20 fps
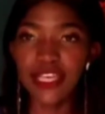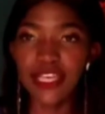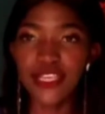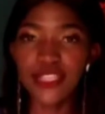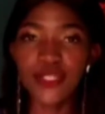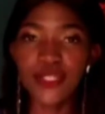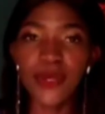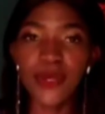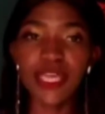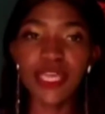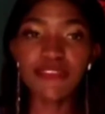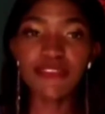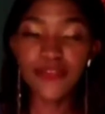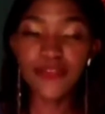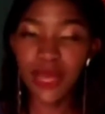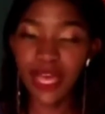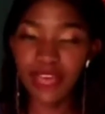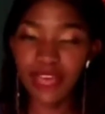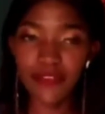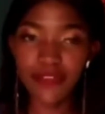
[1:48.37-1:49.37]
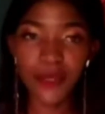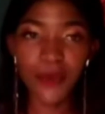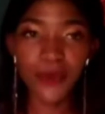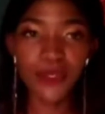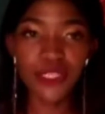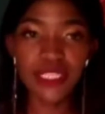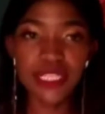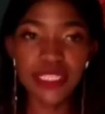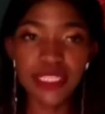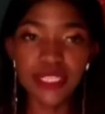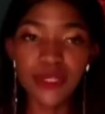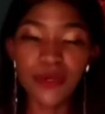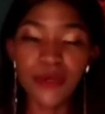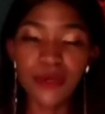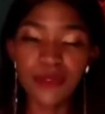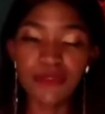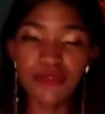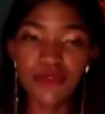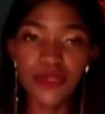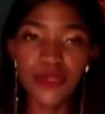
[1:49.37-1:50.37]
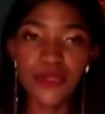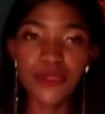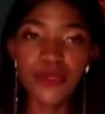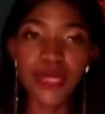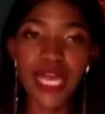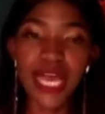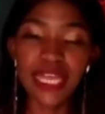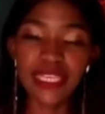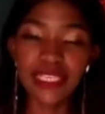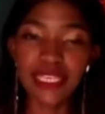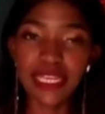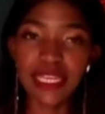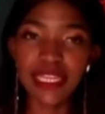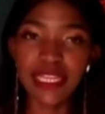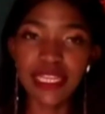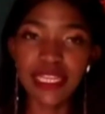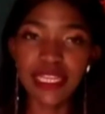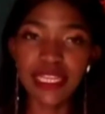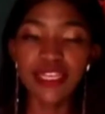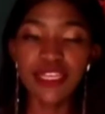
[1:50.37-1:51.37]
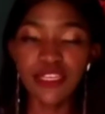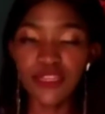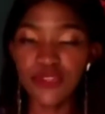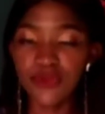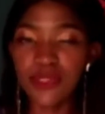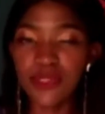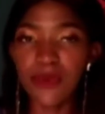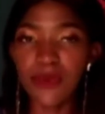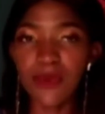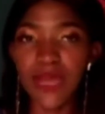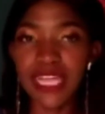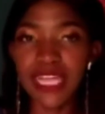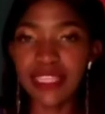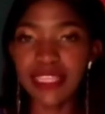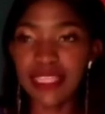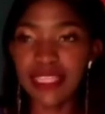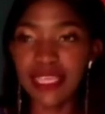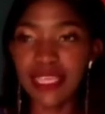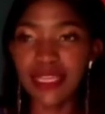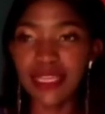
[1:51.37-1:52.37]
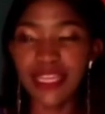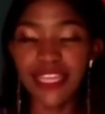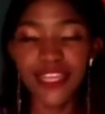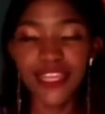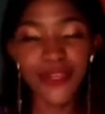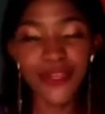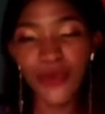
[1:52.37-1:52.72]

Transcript: So if you have a conscience, it calls for you to actually do the right thing,